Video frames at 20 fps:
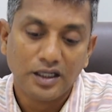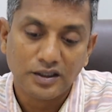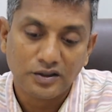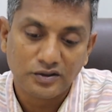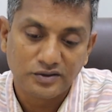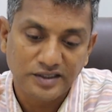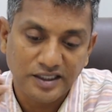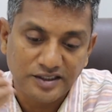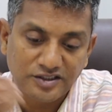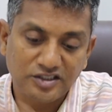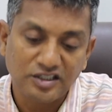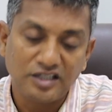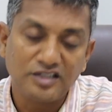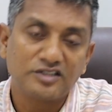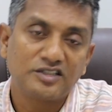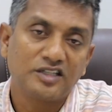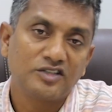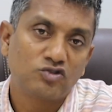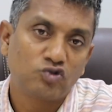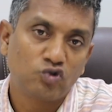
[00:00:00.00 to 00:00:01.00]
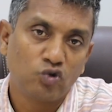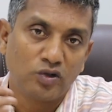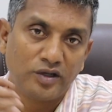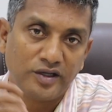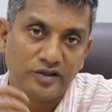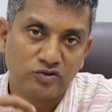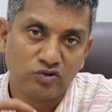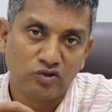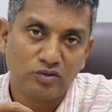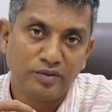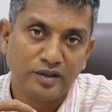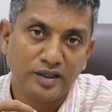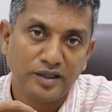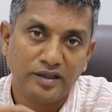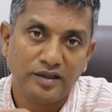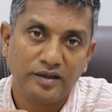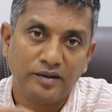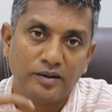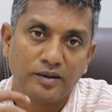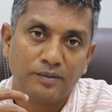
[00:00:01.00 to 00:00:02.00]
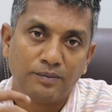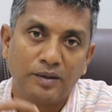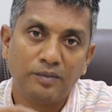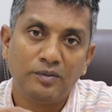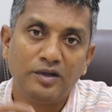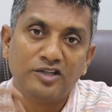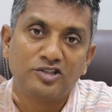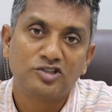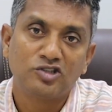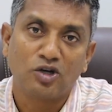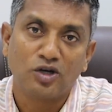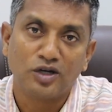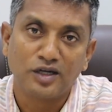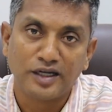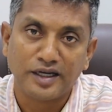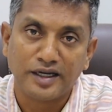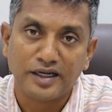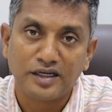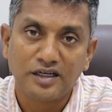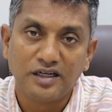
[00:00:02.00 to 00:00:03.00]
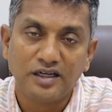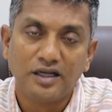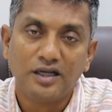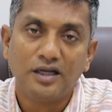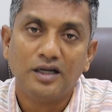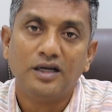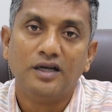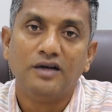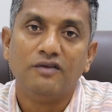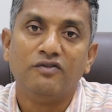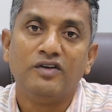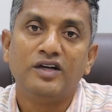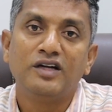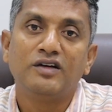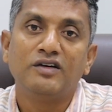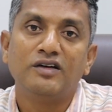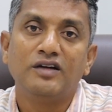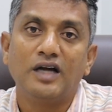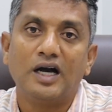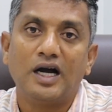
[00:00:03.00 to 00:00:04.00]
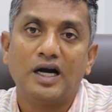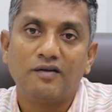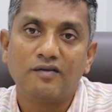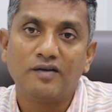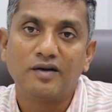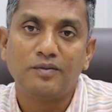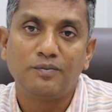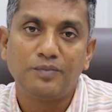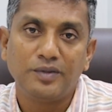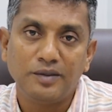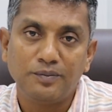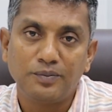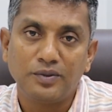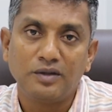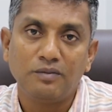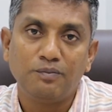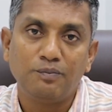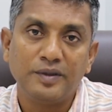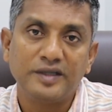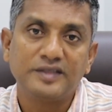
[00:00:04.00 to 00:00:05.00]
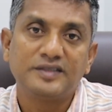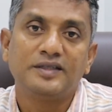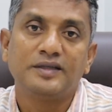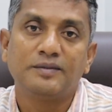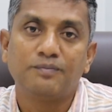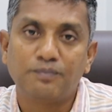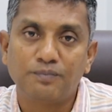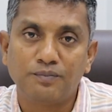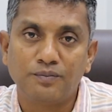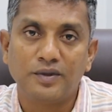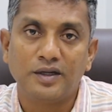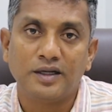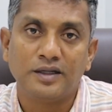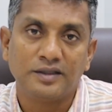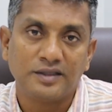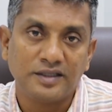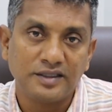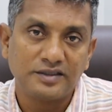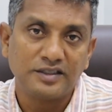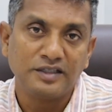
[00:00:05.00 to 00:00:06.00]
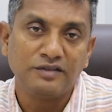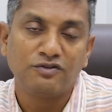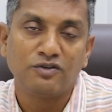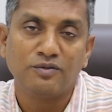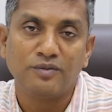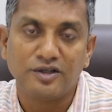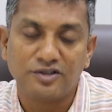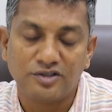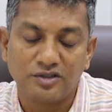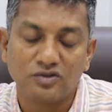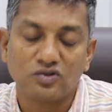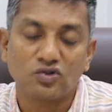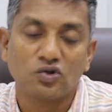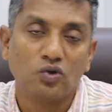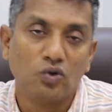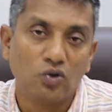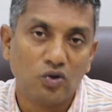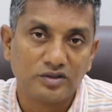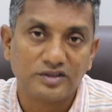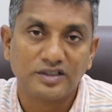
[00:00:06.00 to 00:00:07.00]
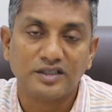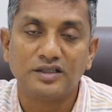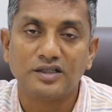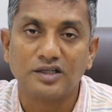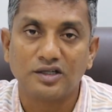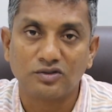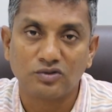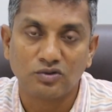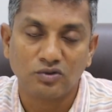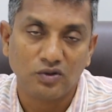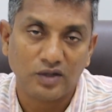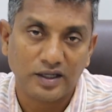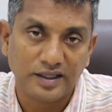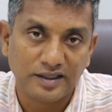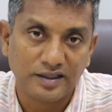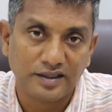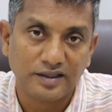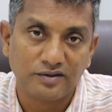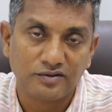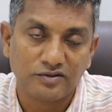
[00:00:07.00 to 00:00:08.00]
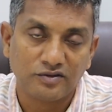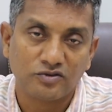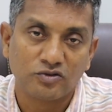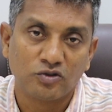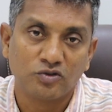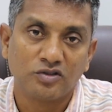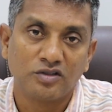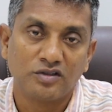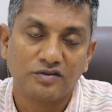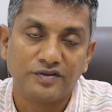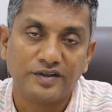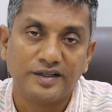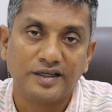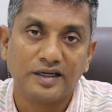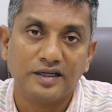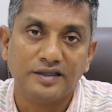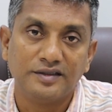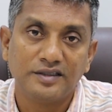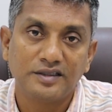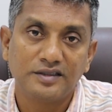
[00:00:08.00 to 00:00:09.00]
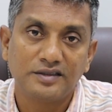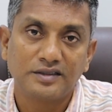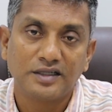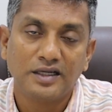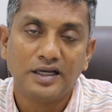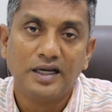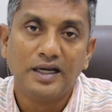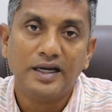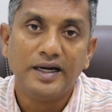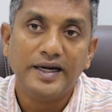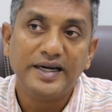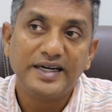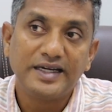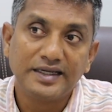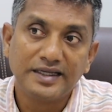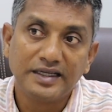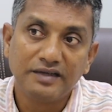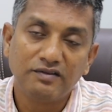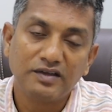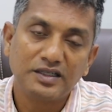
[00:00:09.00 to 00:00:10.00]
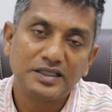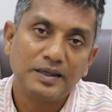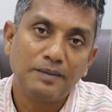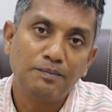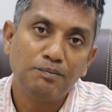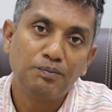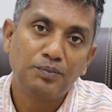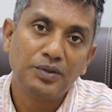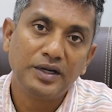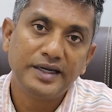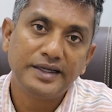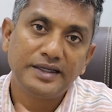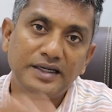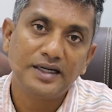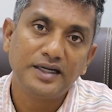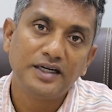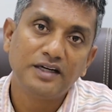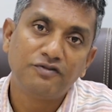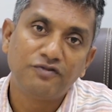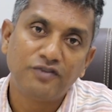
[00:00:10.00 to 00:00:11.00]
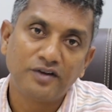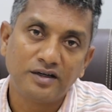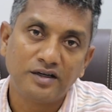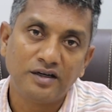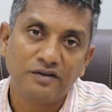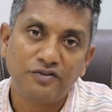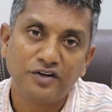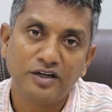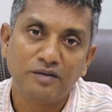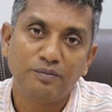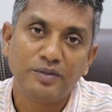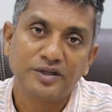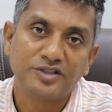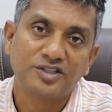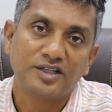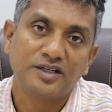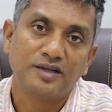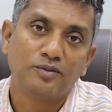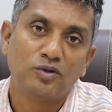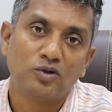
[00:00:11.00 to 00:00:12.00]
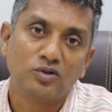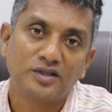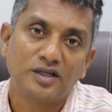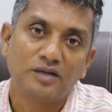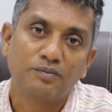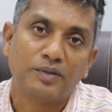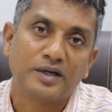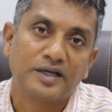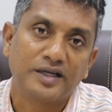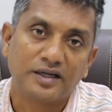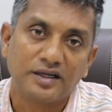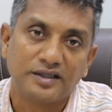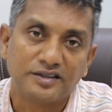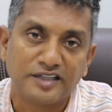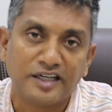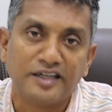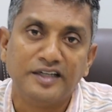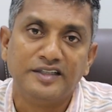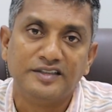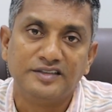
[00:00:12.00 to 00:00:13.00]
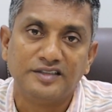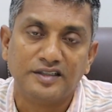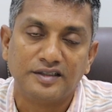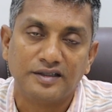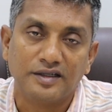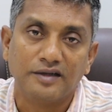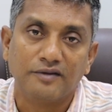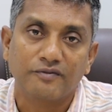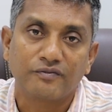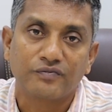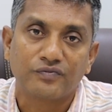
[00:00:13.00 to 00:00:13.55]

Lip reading: Such and such stories will be published online. When our people picks up this information through OSINT or through other sources of intelligence, it will give a completely different picture about that particular Chinese general.